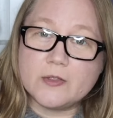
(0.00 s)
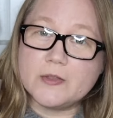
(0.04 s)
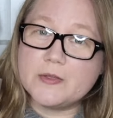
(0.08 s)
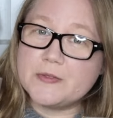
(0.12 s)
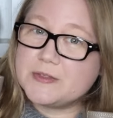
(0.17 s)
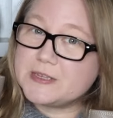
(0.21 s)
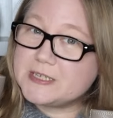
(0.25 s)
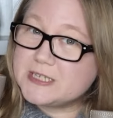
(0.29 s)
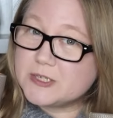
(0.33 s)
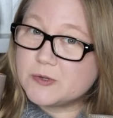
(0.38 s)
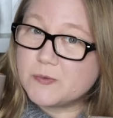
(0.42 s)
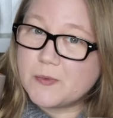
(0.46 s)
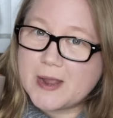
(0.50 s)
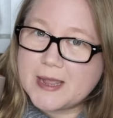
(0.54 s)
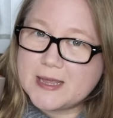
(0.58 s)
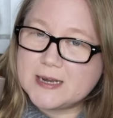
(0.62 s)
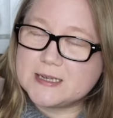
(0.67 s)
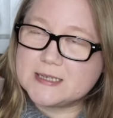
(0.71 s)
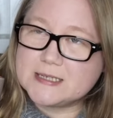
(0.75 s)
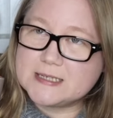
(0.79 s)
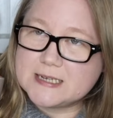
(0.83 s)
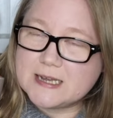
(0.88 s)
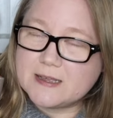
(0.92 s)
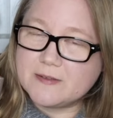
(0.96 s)
although the suede
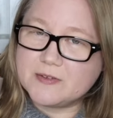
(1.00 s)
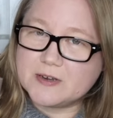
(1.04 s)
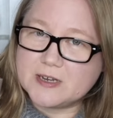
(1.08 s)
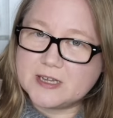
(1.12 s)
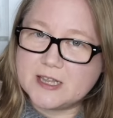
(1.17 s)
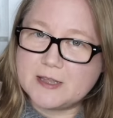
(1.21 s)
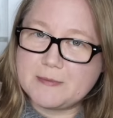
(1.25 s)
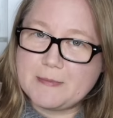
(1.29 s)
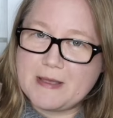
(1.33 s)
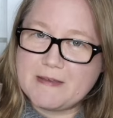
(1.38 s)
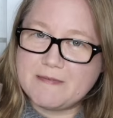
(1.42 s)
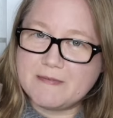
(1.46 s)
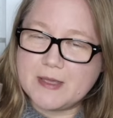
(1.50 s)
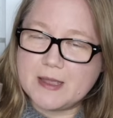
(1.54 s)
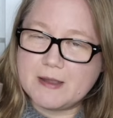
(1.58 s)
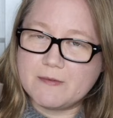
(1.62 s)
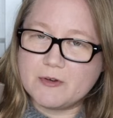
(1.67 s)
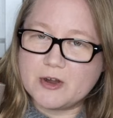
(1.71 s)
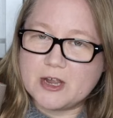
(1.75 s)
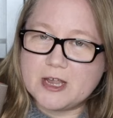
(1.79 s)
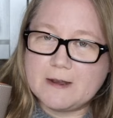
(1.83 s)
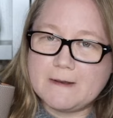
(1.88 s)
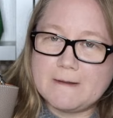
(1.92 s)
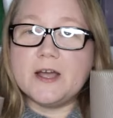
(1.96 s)
is definitely my
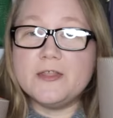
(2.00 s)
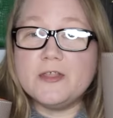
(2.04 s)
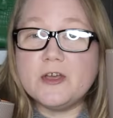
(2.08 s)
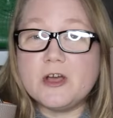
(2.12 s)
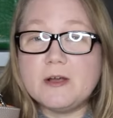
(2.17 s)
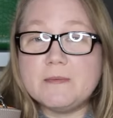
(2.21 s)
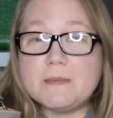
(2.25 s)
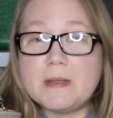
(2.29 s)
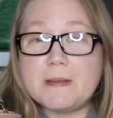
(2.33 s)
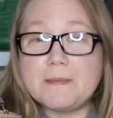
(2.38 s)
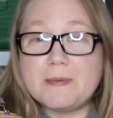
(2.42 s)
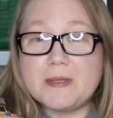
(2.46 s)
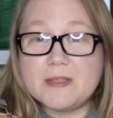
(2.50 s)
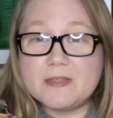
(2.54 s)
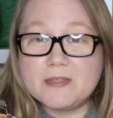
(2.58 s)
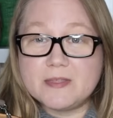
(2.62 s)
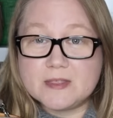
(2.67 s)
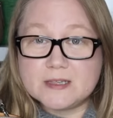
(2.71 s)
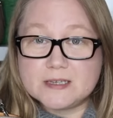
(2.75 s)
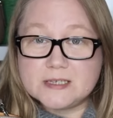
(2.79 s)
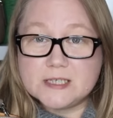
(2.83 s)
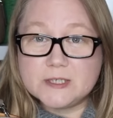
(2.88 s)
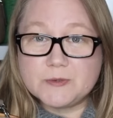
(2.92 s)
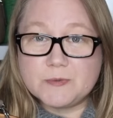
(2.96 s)
favorite, I thought maybe
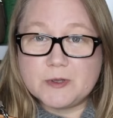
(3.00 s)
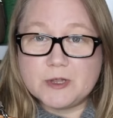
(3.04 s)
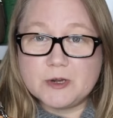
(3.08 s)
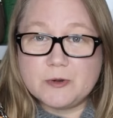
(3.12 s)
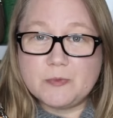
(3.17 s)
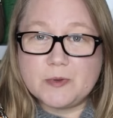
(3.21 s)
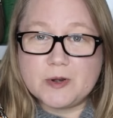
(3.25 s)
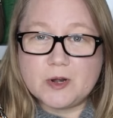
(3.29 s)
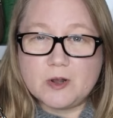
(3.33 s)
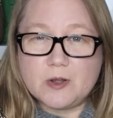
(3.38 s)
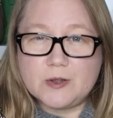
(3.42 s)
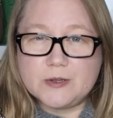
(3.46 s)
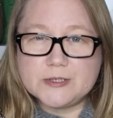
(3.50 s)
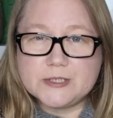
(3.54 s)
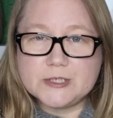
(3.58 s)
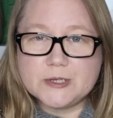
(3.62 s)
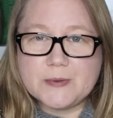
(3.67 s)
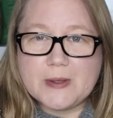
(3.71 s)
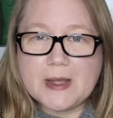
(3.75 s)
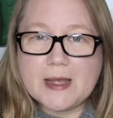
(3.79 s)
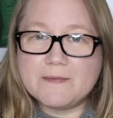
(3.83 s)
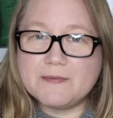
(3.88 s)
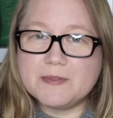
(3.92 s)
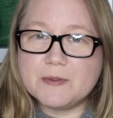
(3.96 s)
this one would
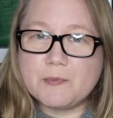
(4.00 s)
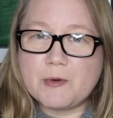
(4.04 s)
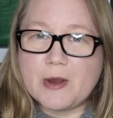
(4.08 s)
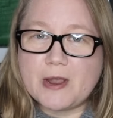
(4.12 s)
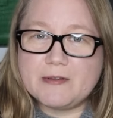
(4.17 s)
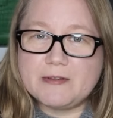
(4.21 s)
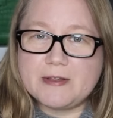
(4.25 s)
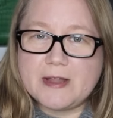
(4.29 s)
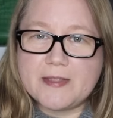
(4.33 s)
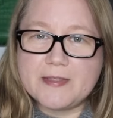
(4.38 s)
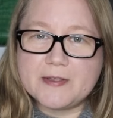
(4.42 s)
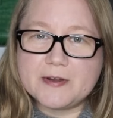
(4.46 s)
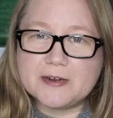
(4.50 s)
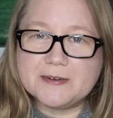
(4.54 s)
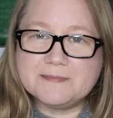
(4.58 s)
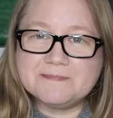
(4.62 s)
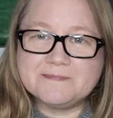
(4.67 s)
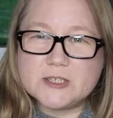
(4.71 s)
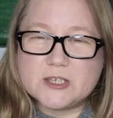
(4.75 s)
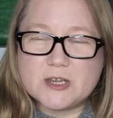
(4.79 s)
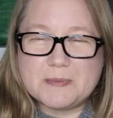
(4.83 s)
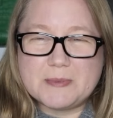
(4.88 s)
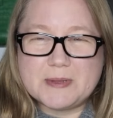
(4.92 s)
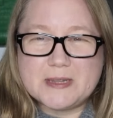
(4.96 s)
also have the brown leather.
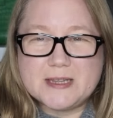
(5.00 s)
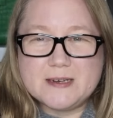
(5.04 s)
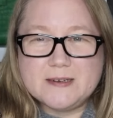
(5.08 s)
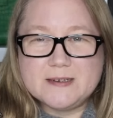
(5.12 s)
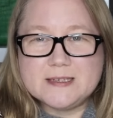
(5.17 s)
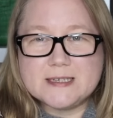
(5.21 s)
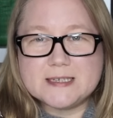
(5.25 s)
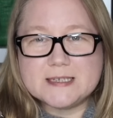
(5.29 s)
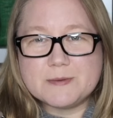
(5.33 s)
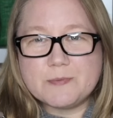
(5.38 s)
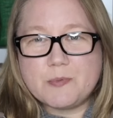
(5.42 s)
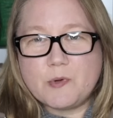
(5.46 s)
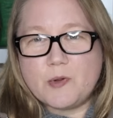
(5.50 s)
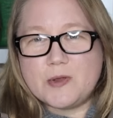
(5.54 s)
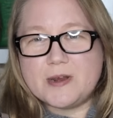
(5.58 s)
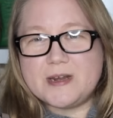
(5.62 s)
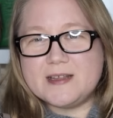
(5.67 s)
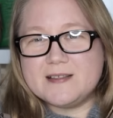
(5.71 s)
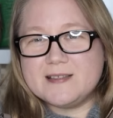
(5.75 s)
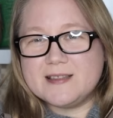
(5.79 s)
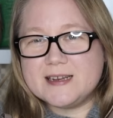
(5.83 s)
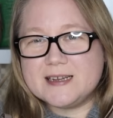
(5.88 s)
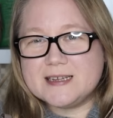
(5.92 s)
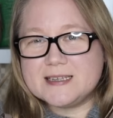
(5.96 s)
So I'm a little
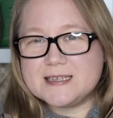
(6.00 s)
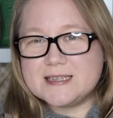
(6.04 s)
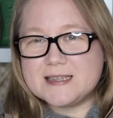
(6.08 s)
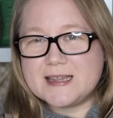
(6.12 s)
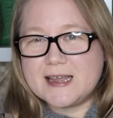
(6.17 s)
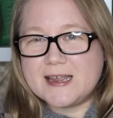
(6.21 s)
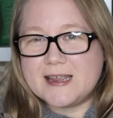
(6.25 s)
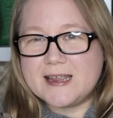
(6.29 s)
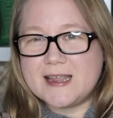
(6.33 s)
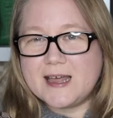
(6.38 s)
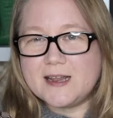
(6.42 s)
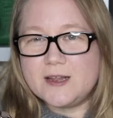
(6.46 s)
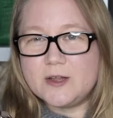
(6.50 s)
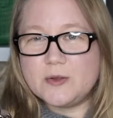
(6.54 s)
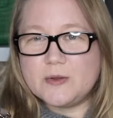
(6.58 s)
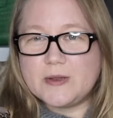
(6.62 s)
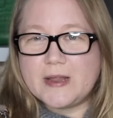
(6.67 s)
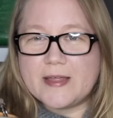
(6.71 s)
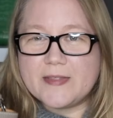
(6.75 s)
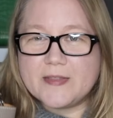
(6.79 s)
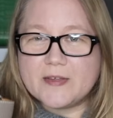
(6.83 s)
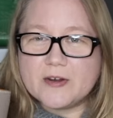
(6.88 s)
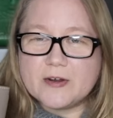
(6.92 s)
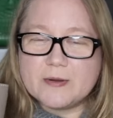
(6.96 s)
disappointed that it's that yellow
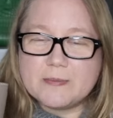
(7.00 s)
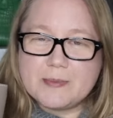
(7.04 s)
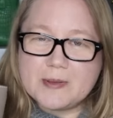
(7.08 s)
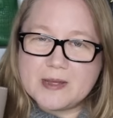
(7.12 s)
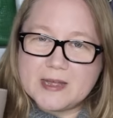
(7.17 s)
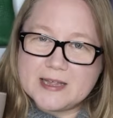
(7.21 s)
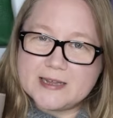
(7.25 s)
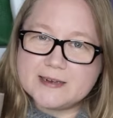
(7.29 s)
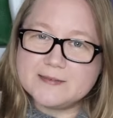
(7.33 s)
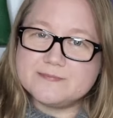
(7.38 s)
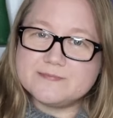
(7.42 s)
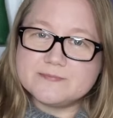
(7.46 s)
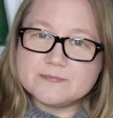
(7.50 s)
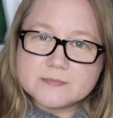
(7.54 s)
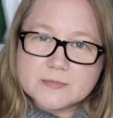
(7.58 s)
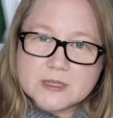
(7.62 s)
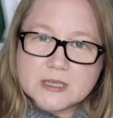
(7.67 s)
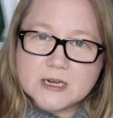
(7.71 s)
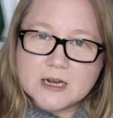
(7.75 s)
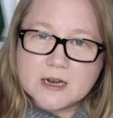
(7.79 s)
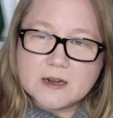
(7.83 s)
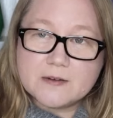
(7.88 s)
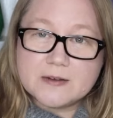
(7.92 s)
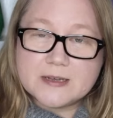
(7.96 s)
leather, but
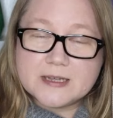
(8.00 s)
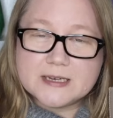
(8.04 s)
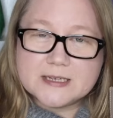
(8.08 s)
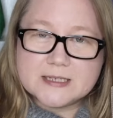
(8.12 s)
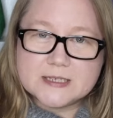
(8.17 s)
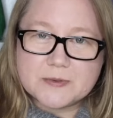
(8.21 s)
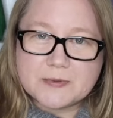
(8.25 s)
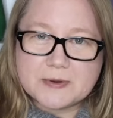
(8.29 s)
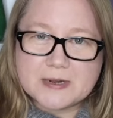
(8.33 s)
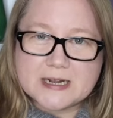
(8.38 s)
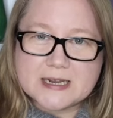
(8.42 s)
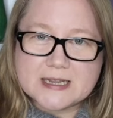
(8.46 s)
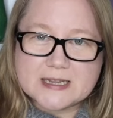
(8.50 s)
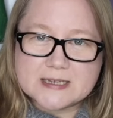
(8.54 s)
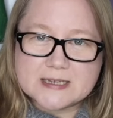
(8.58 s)
you know, it is what it